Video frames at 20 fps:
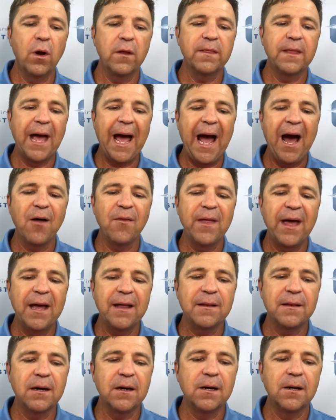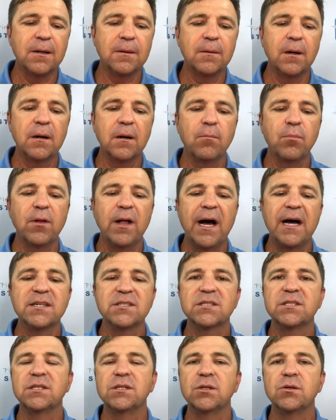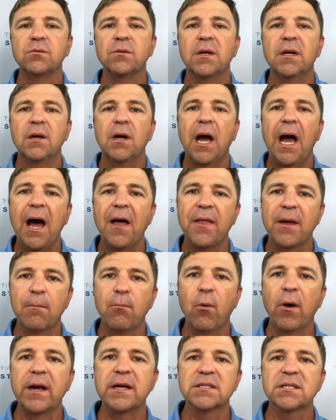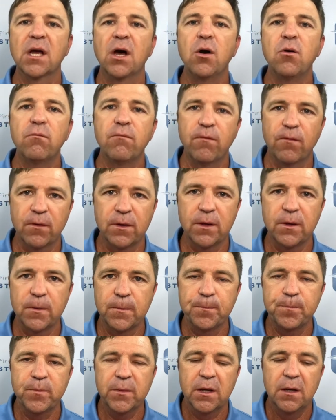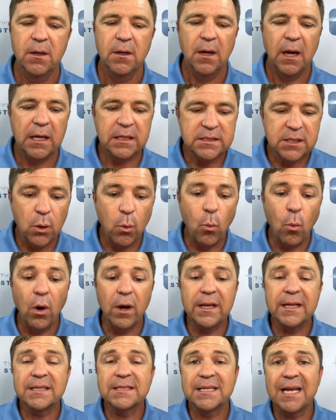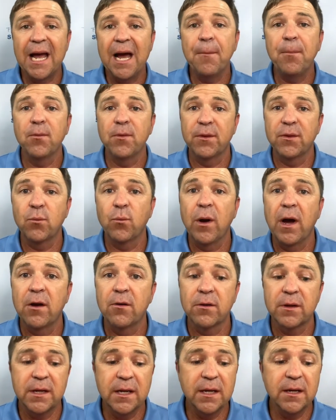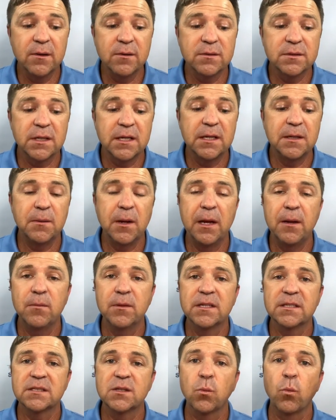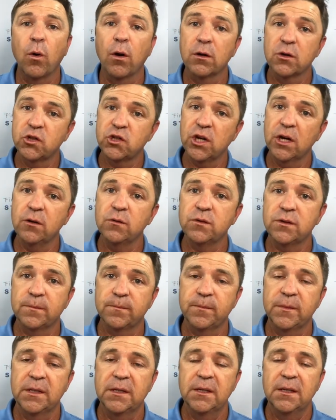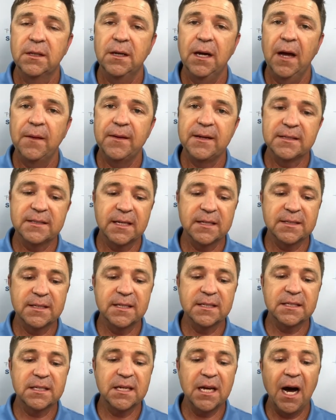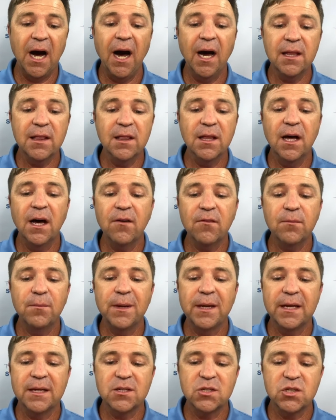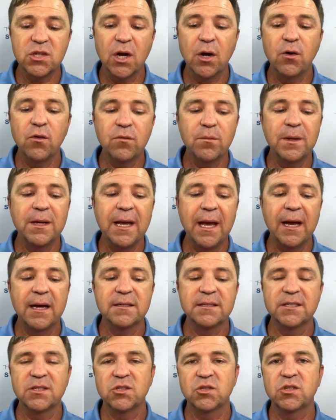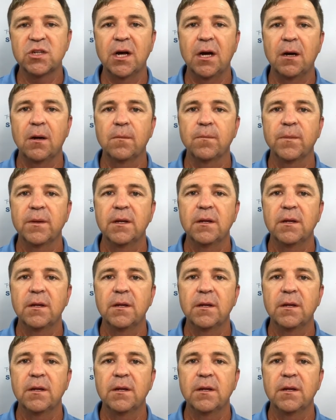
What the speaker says: how that applies to you, how that brings hope for you. And so one example that the writer gives, he lists the word chosen. And he says this, God loved me and chose me as his child.